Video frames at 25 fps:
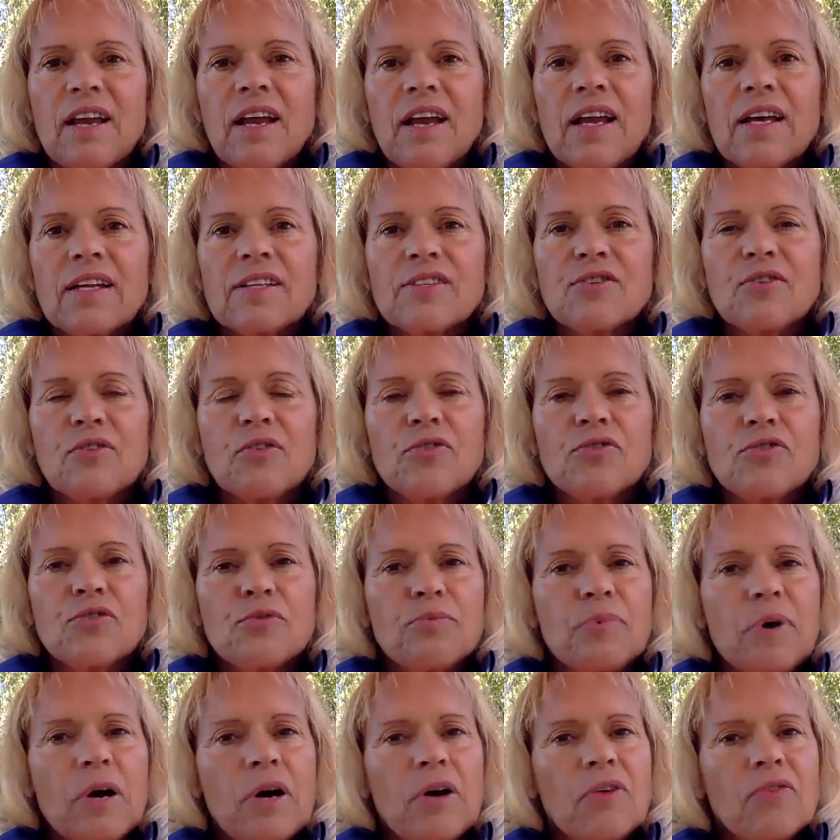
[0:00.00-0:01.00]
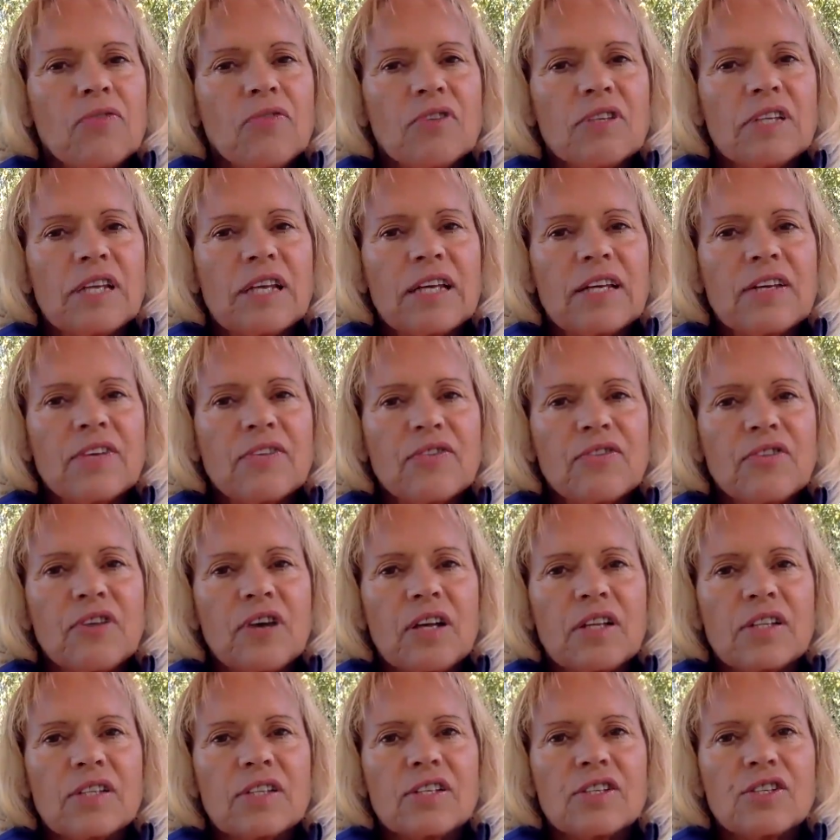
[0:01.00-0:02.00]
And so those are powerful negative
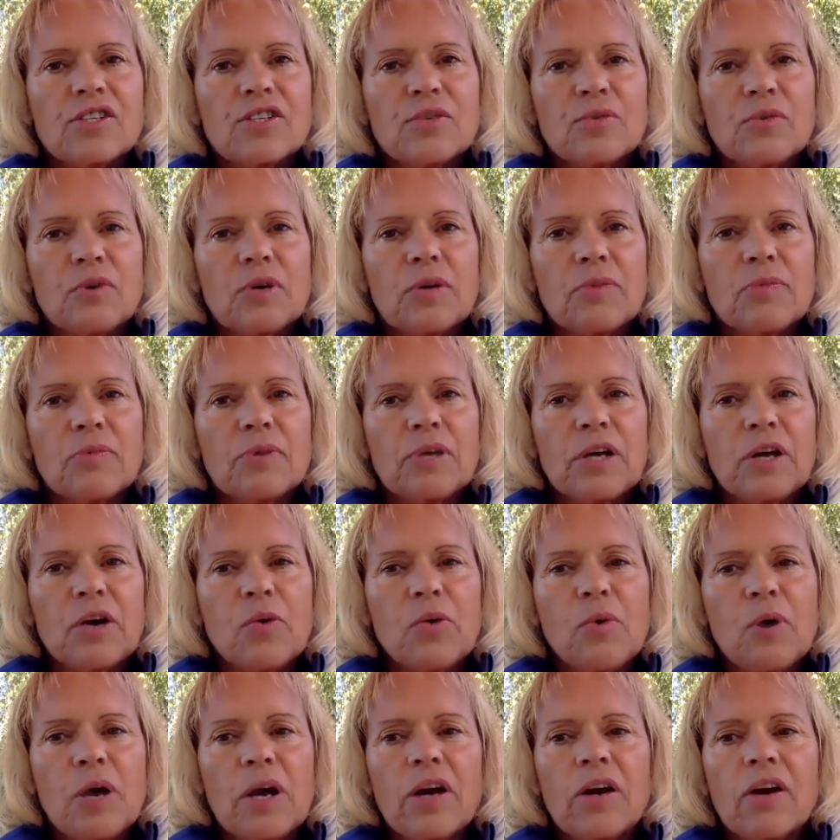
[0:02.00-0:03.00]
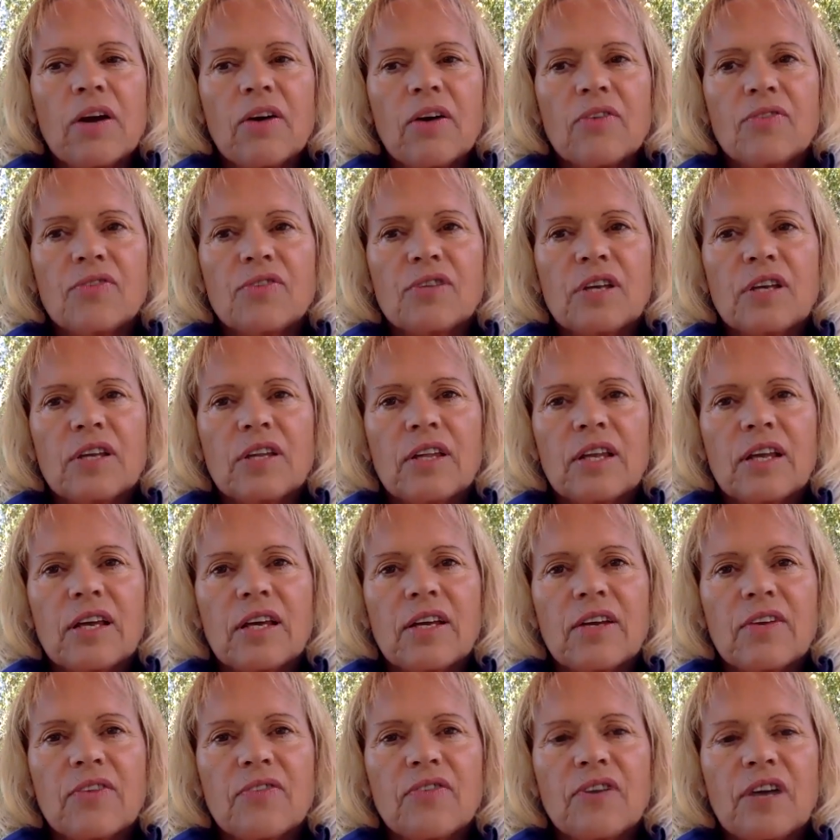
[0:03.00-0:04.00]
thoughts that you want to be aware of, and they
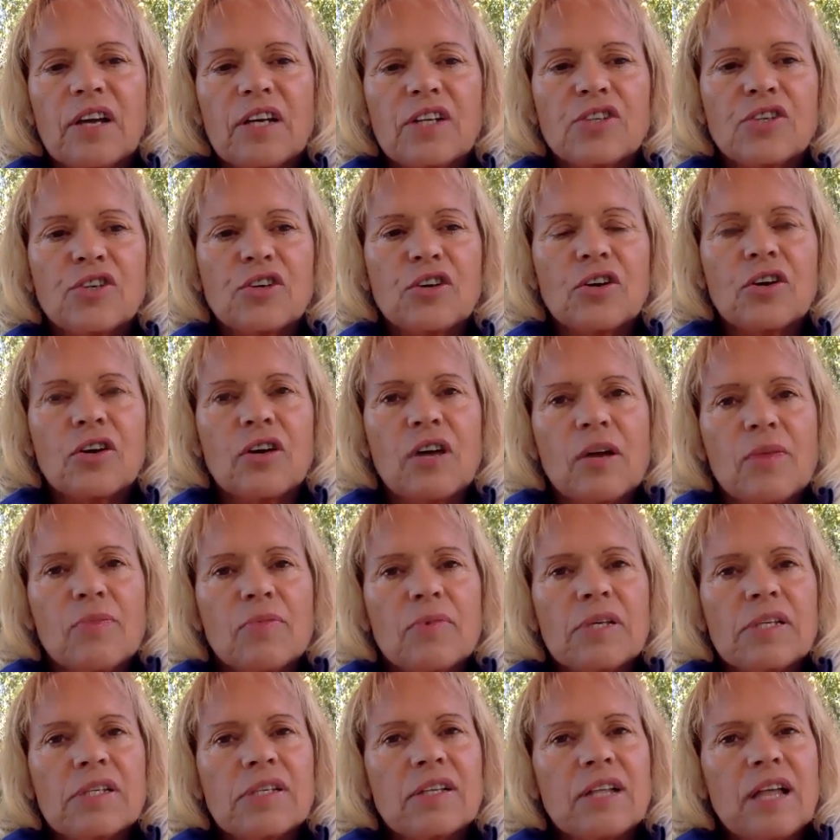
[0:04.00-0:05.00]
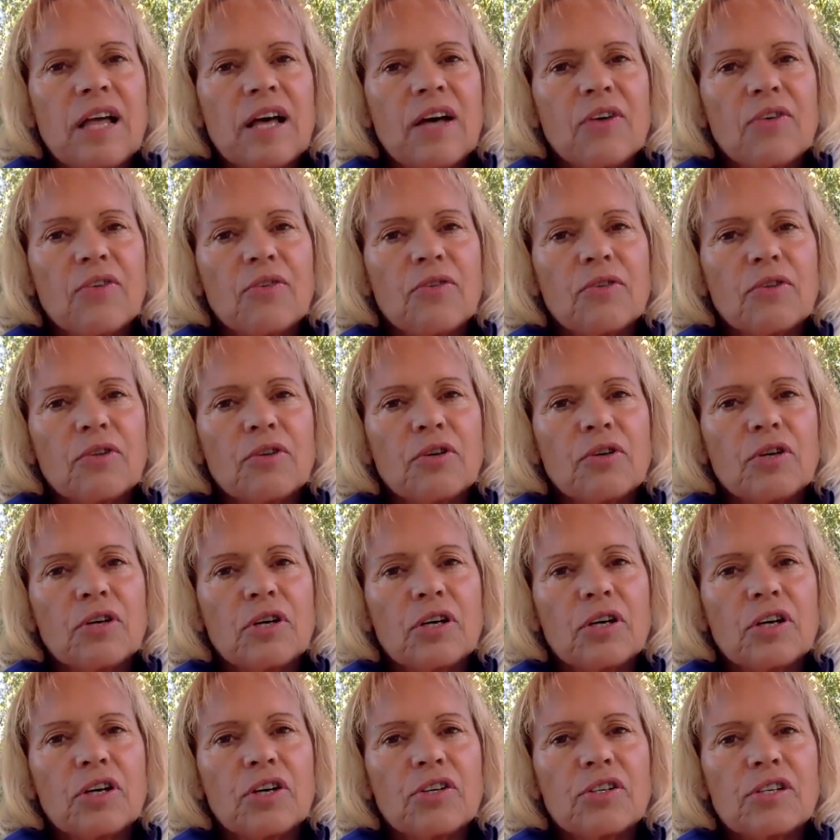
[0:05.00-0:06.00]
can affect your mental outlook,
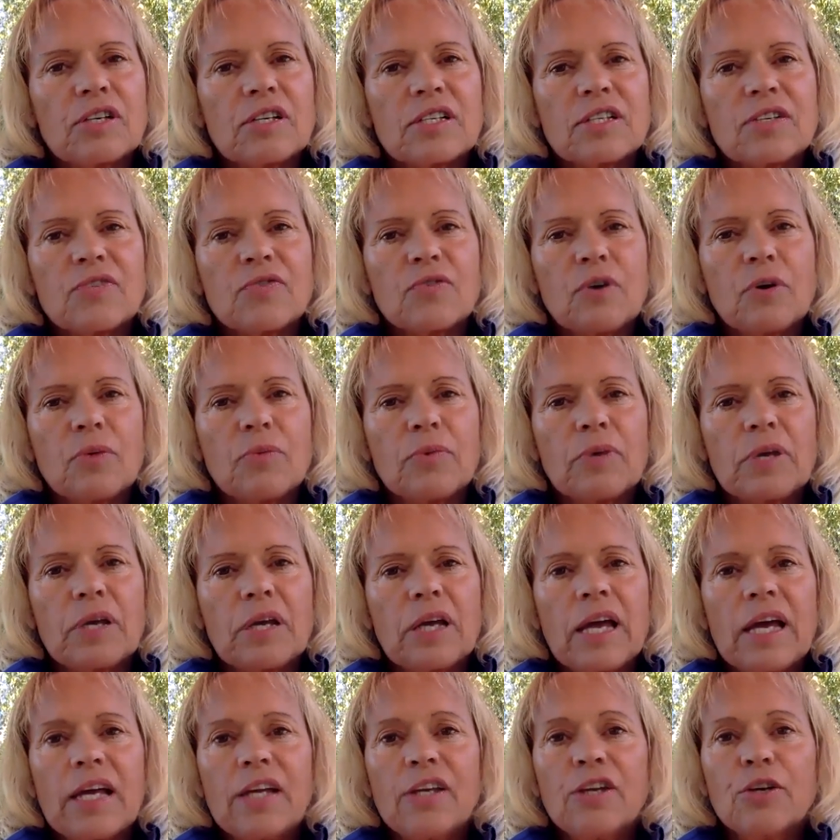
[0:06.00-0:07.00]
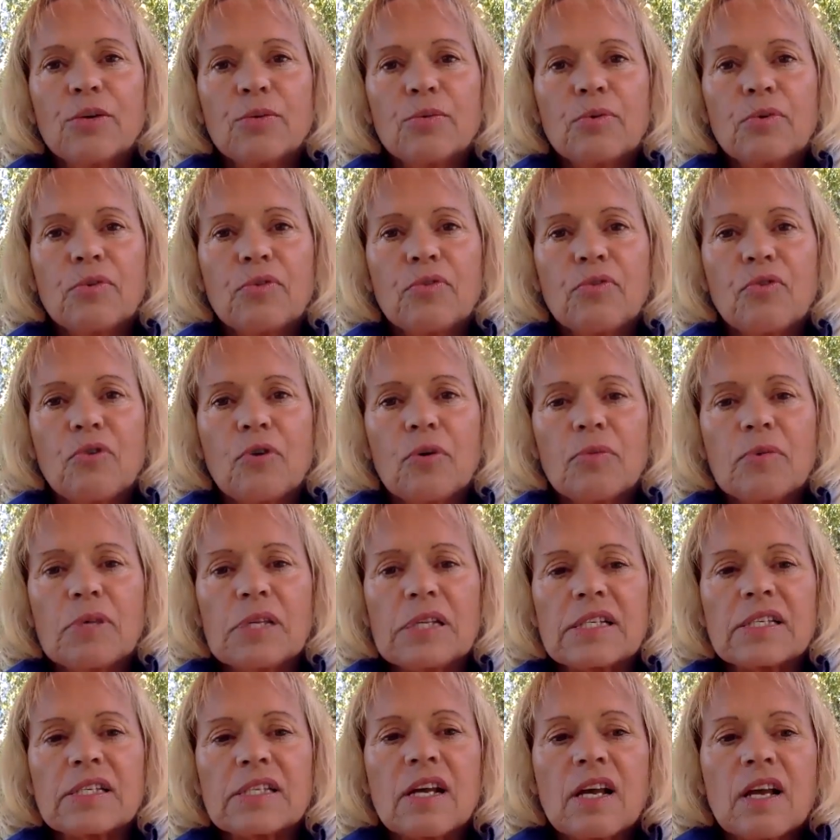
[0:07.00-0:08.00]
your sense of well-being, and your
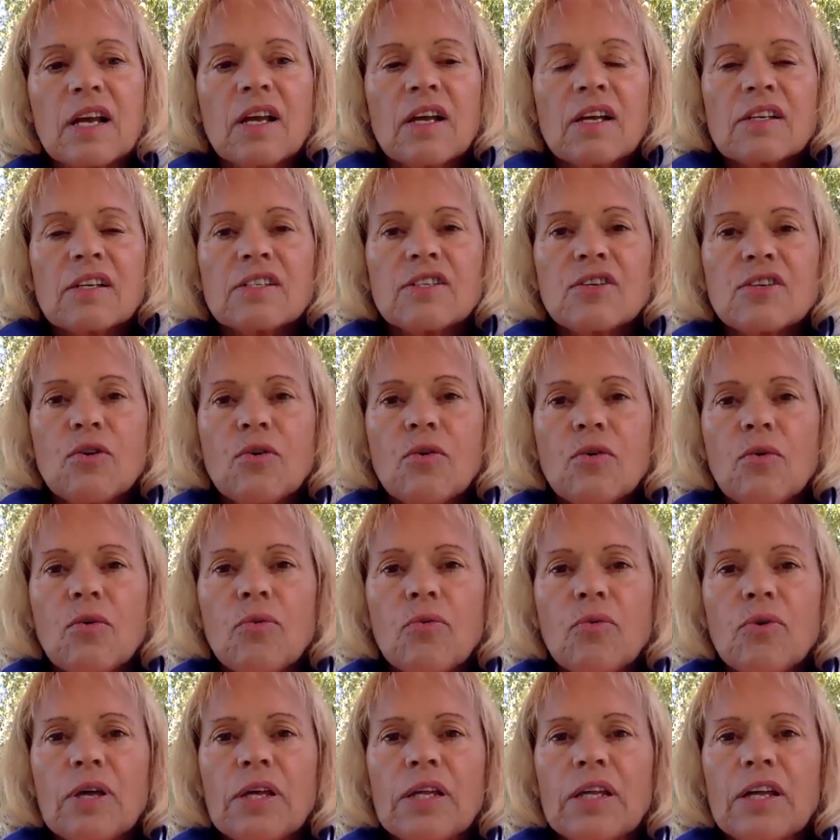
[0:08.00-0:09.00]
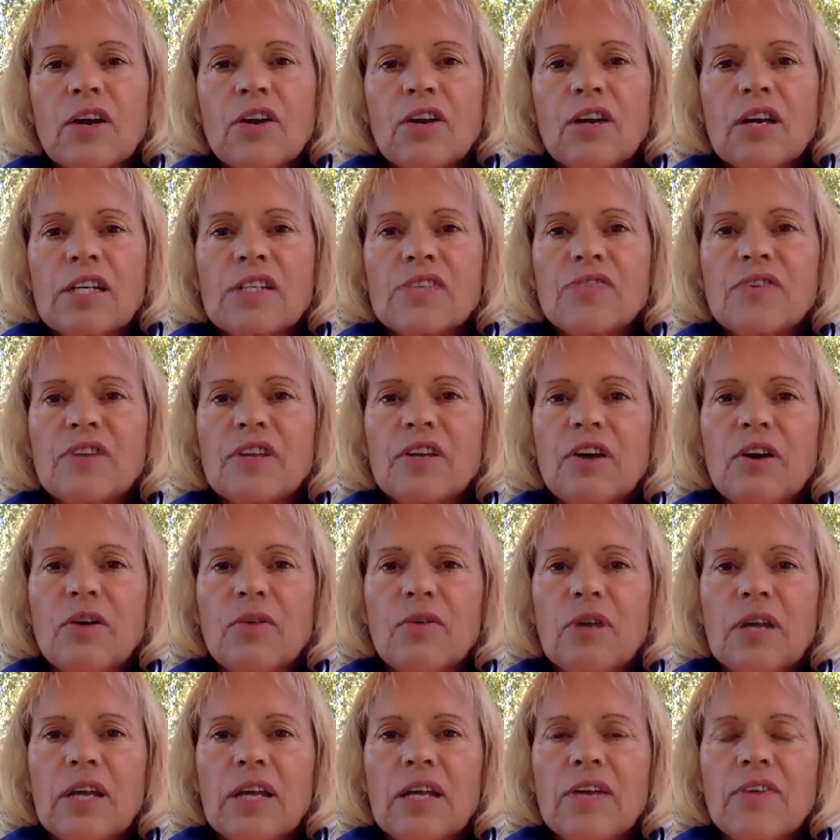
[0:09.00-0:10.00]
performance. So in our next video, I
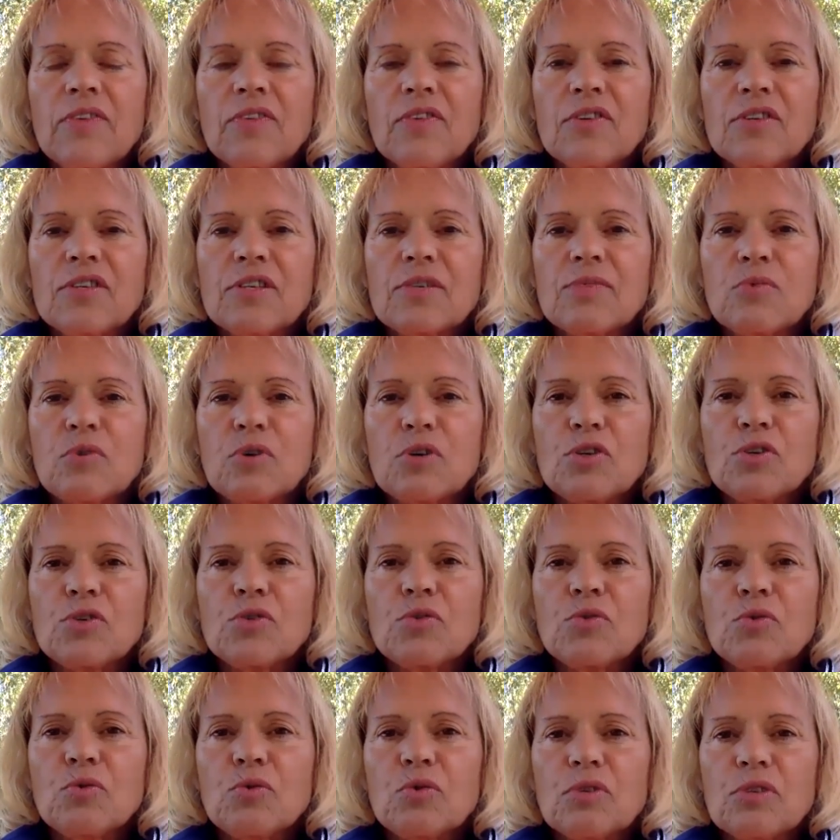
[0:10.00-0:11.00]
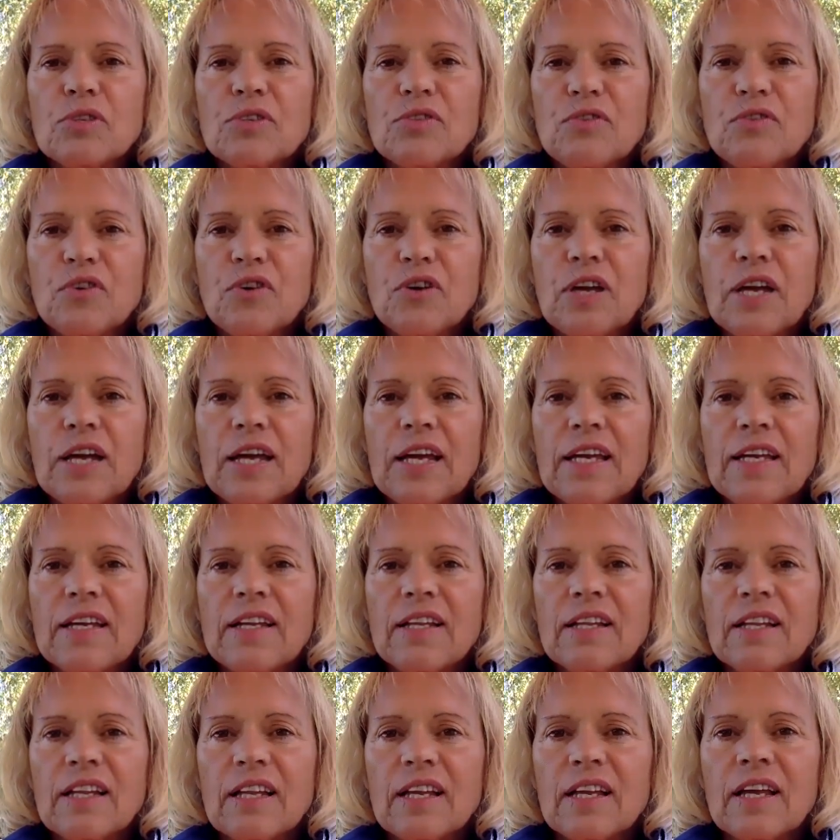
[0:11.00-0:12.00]
want to give you some more tools for
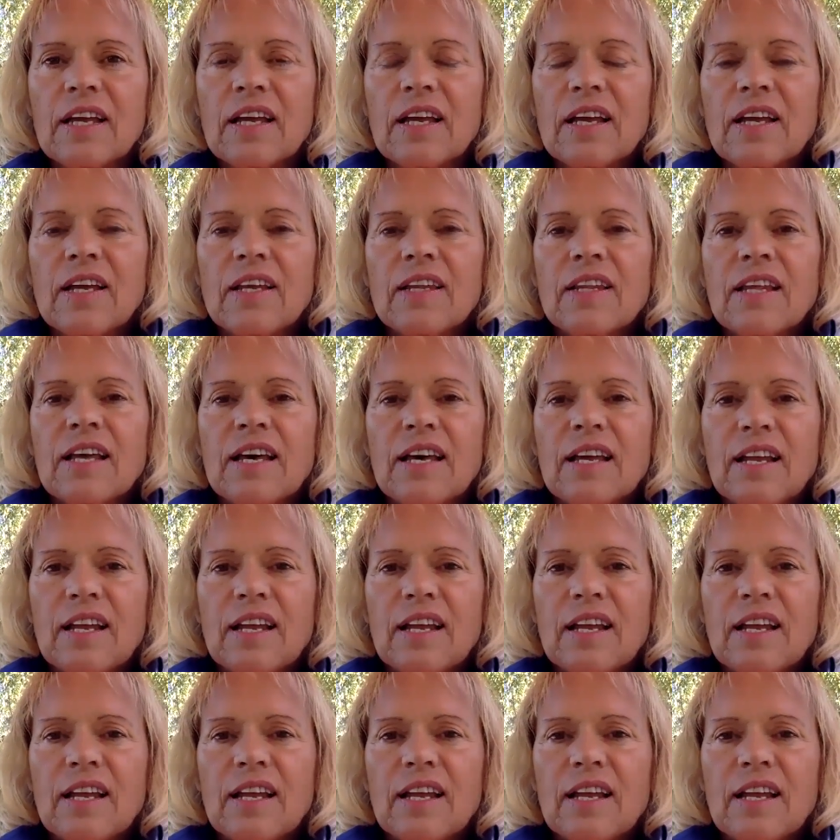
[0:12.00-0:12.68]
handling that